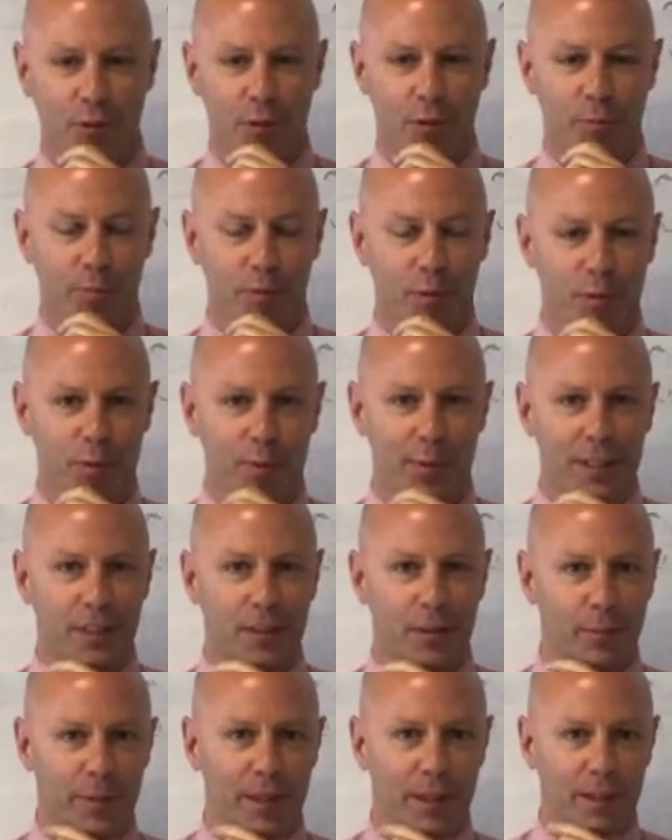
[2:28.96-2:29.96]
Well, probably a
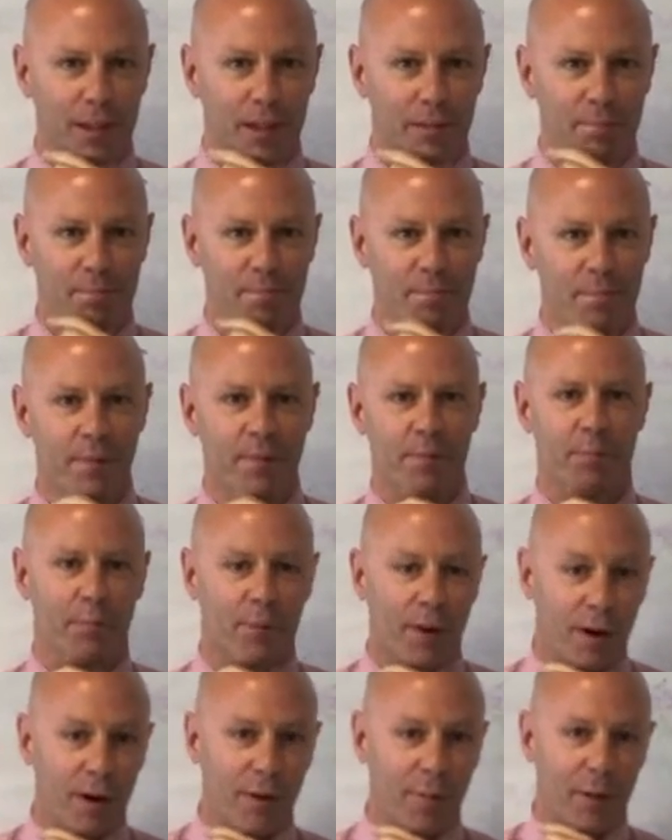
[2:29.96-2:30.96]
little bit like
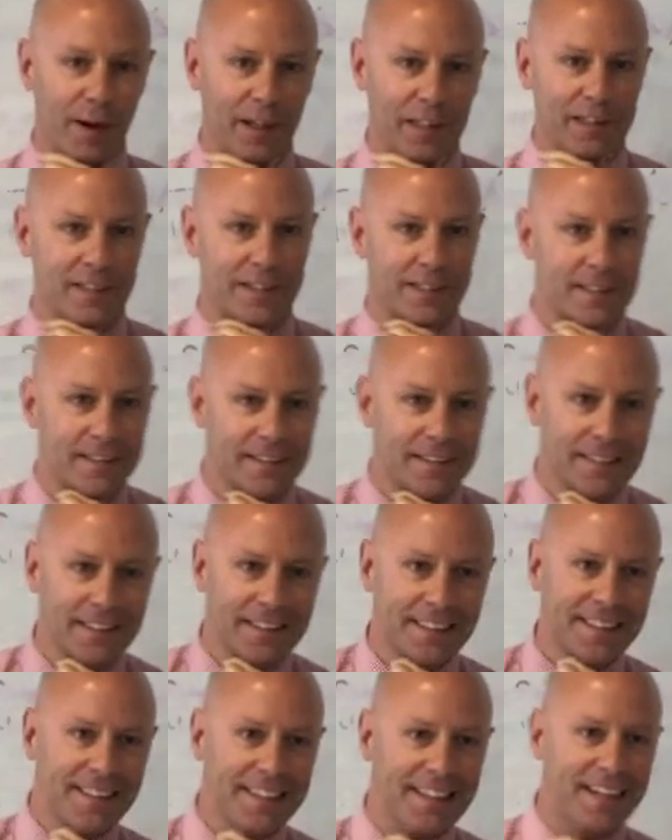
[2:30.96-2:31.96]
Marmite.
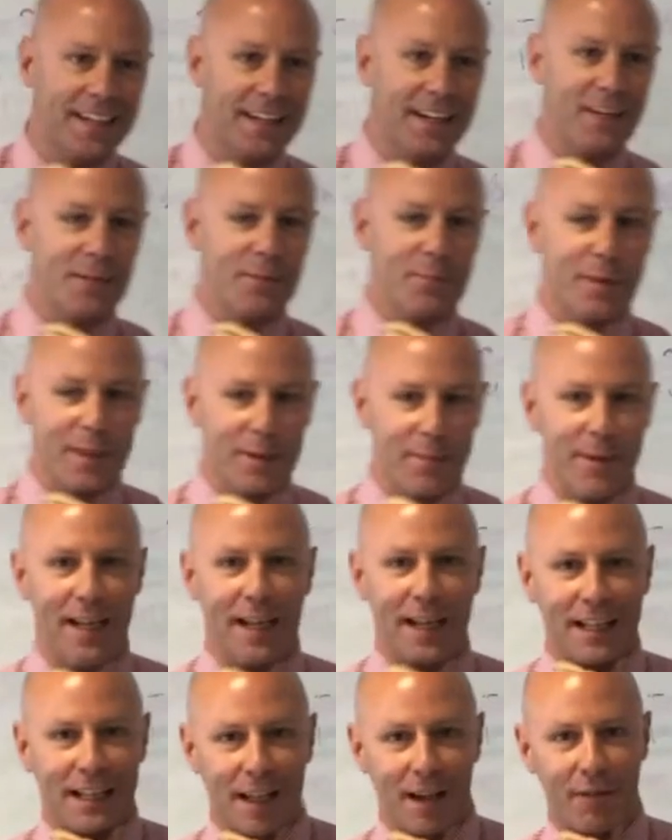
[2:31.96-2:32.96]
There's been a
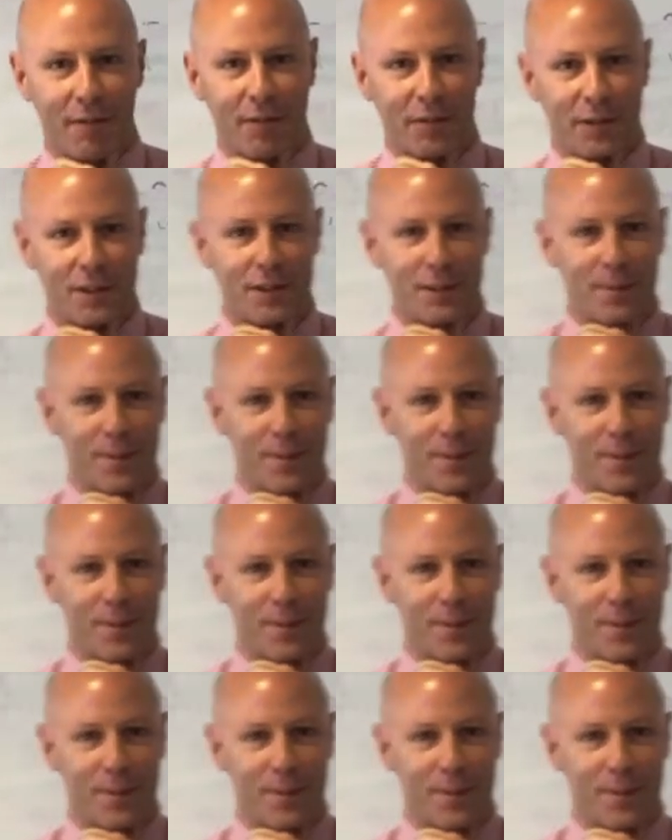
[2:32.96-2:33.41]
bit of love and there's